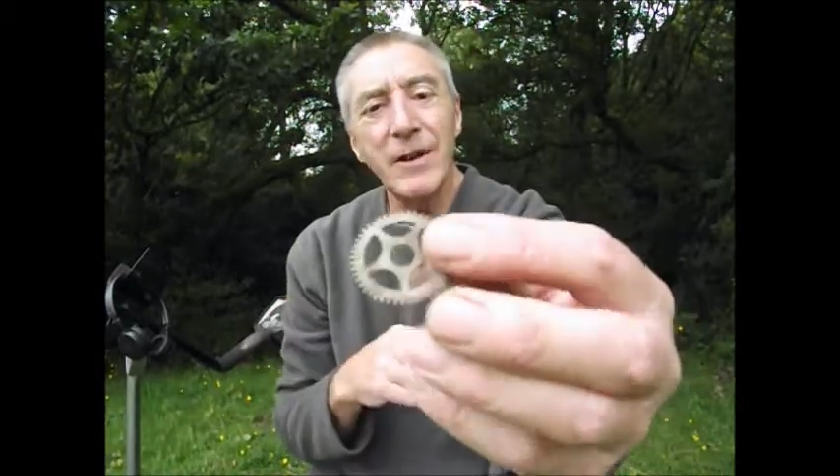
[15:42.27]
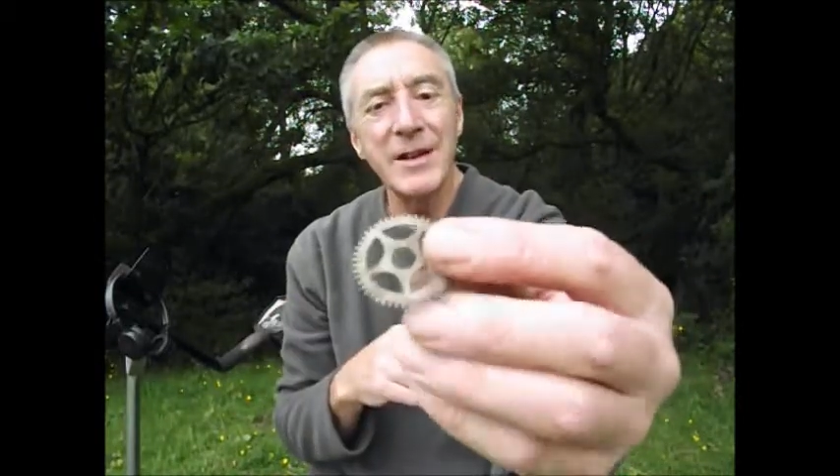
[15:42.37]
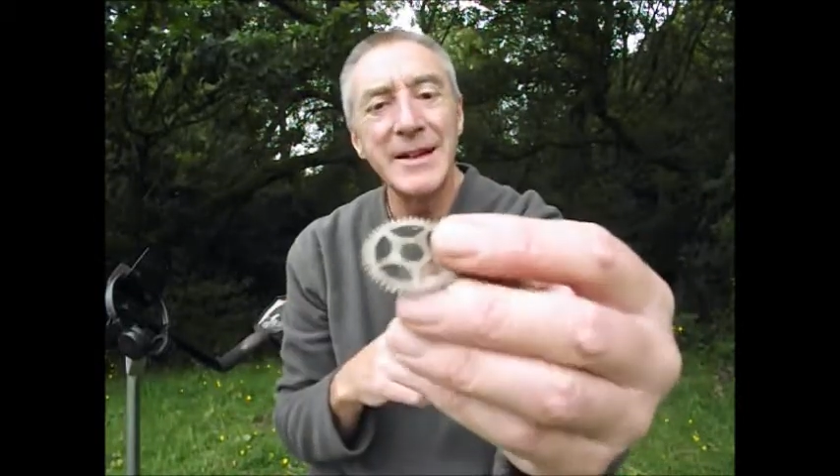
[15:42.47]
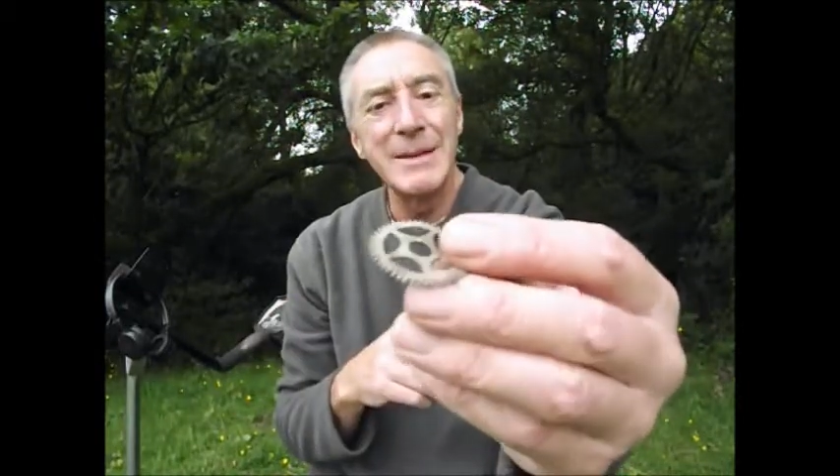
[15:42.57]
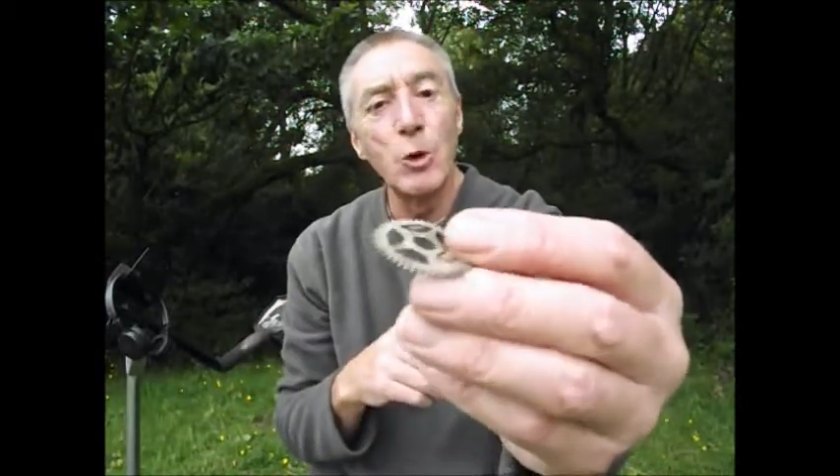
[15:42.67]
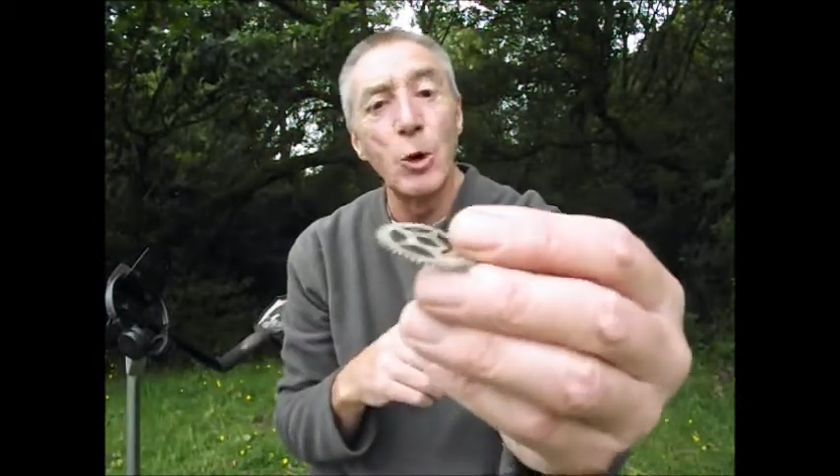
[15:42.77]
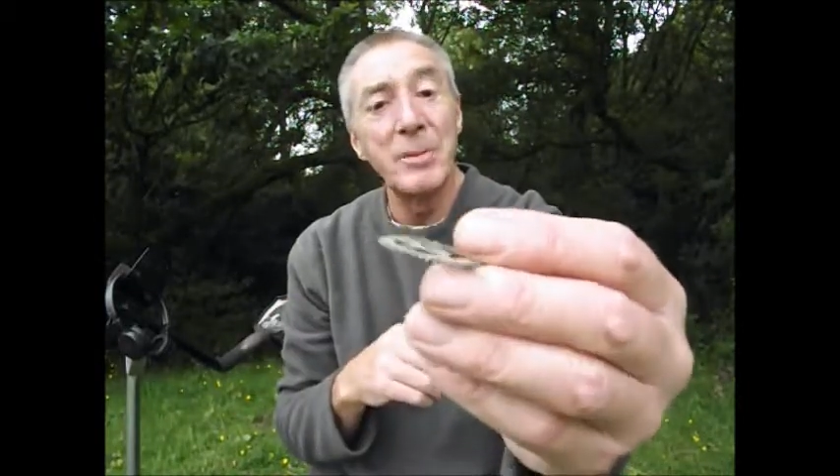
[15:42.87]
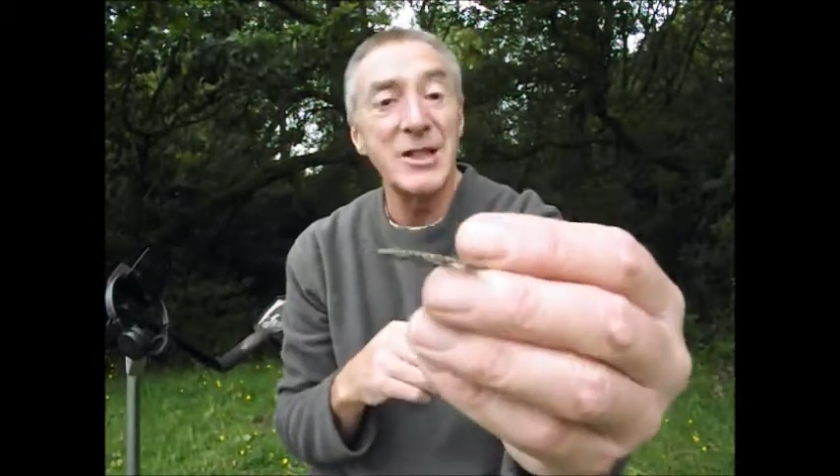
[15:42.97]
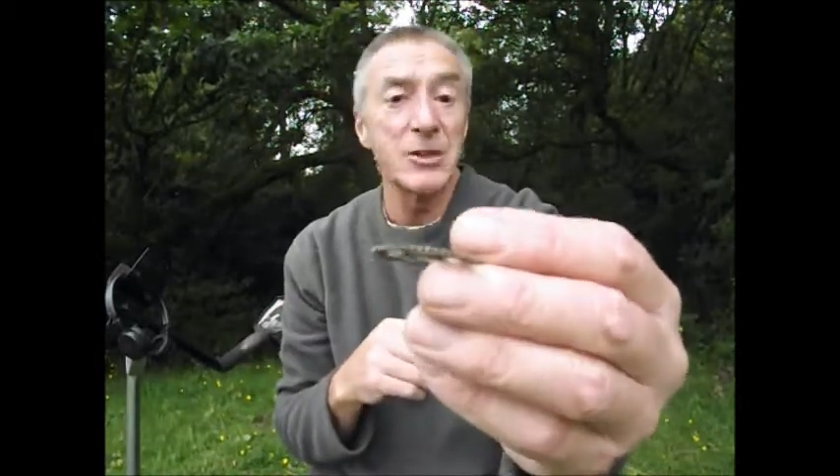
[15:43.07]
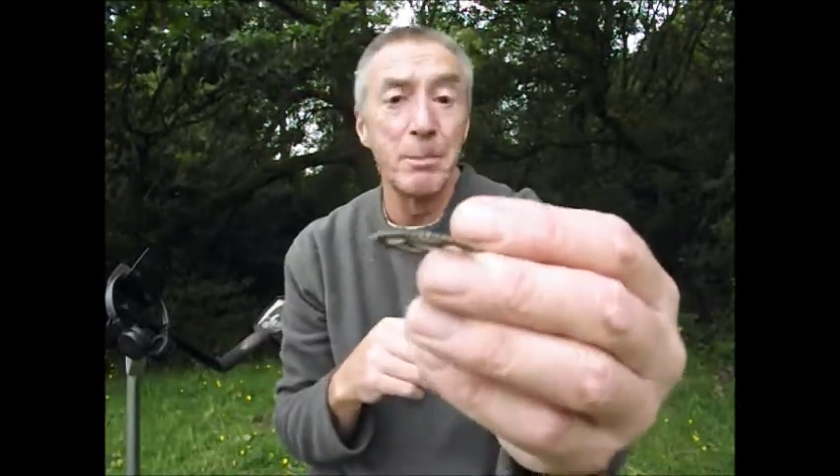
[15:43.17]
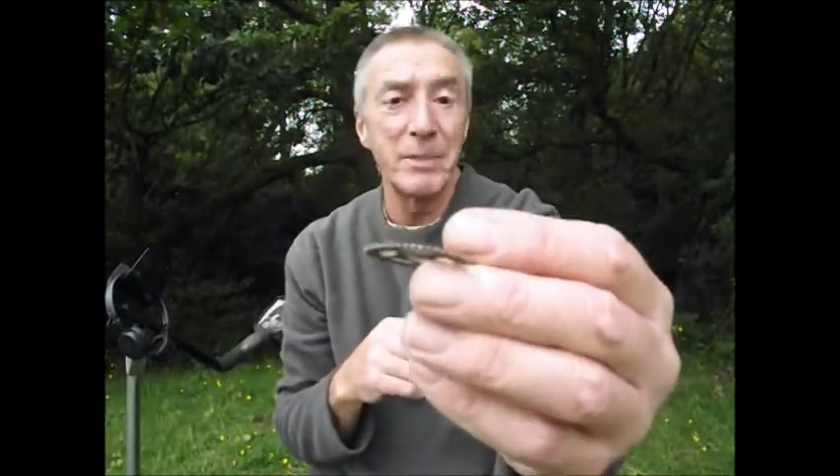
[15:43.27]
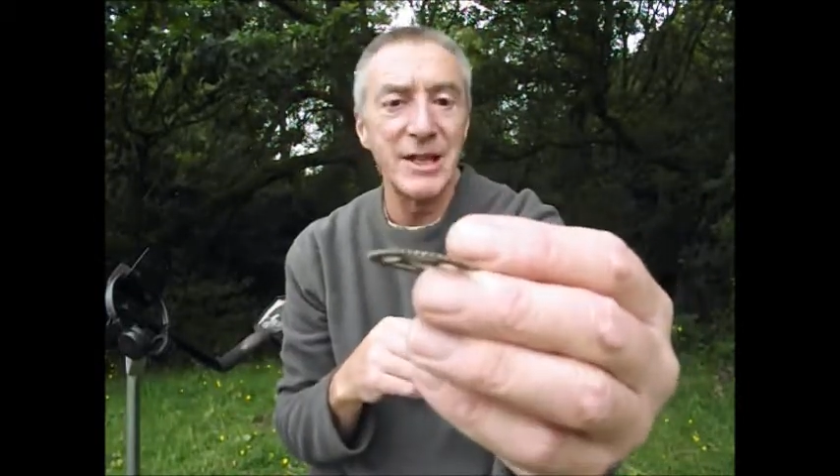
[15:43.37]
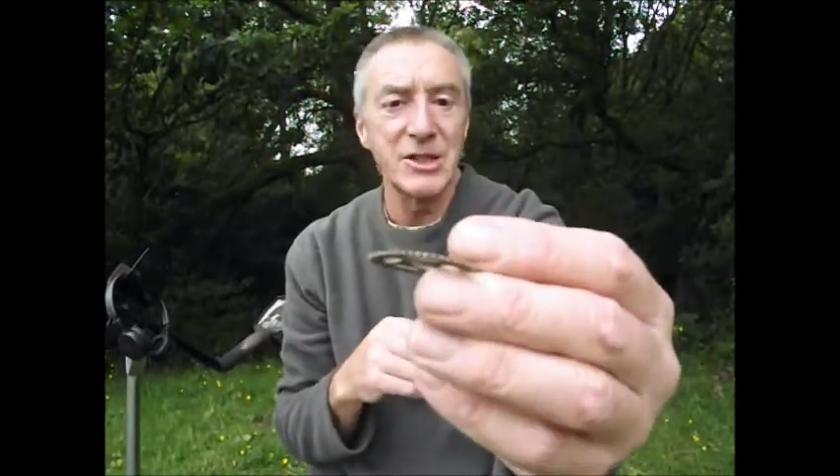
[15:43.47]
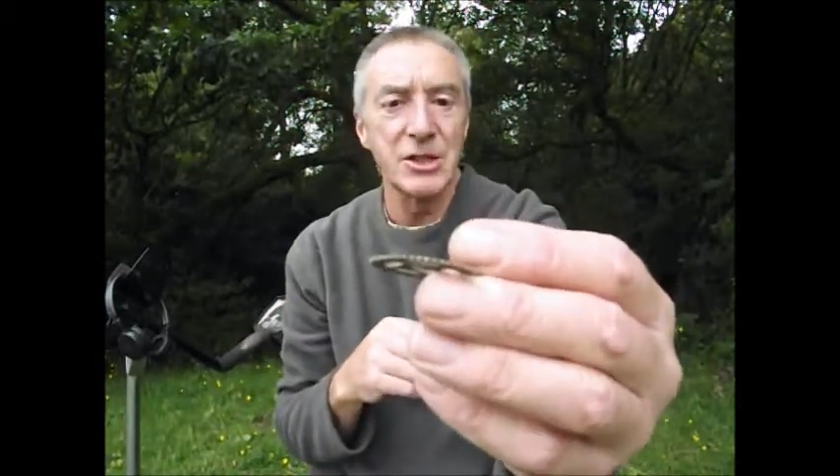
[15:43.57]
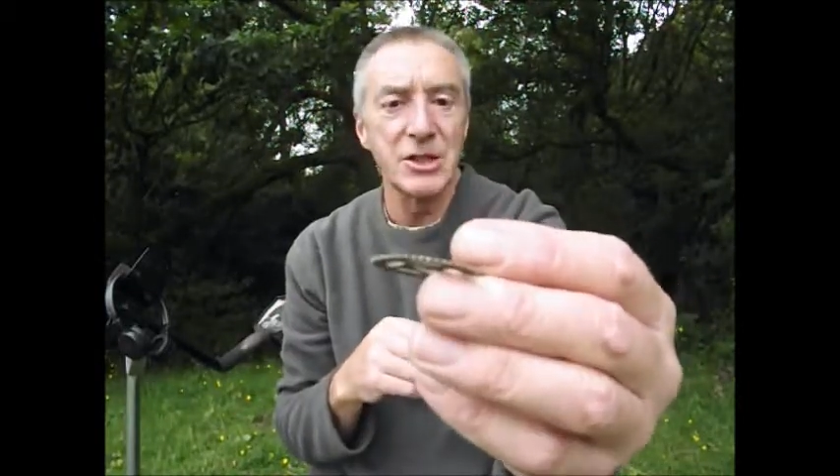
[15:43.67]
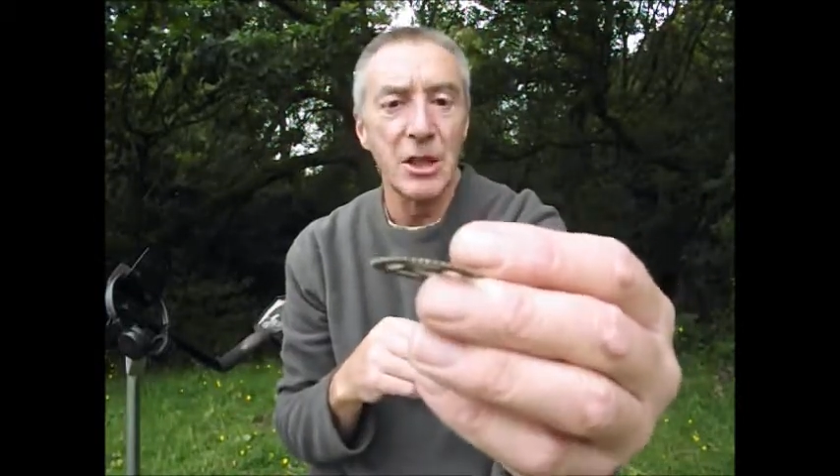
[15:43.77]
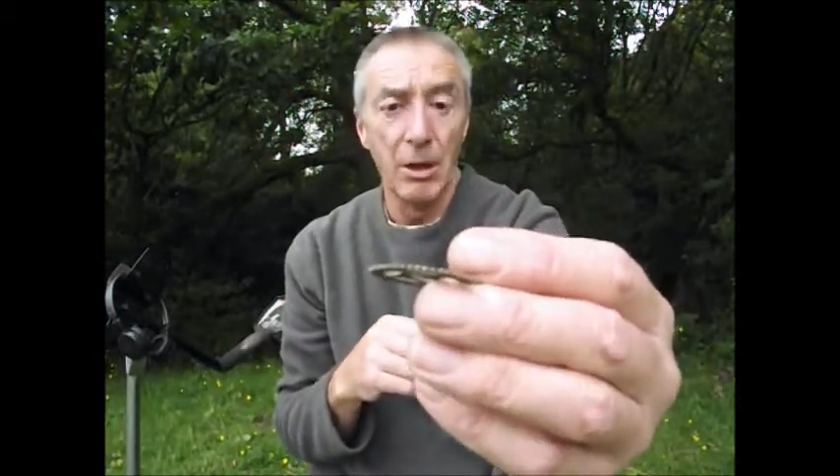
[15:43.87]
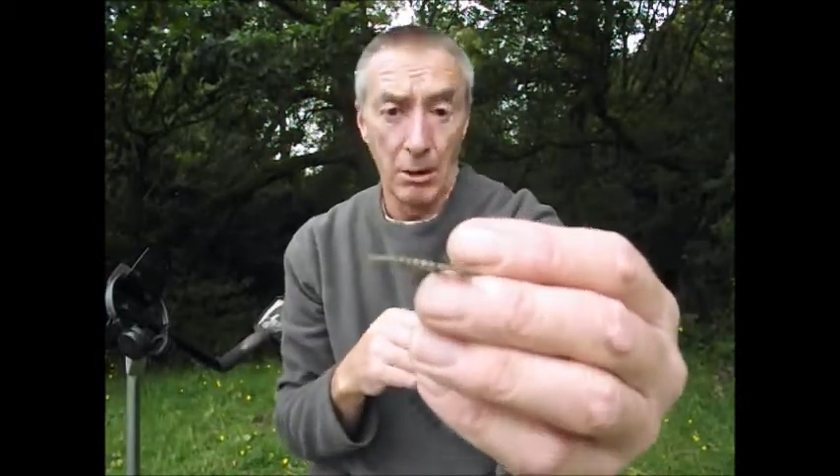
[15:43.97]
find any more bits and pieces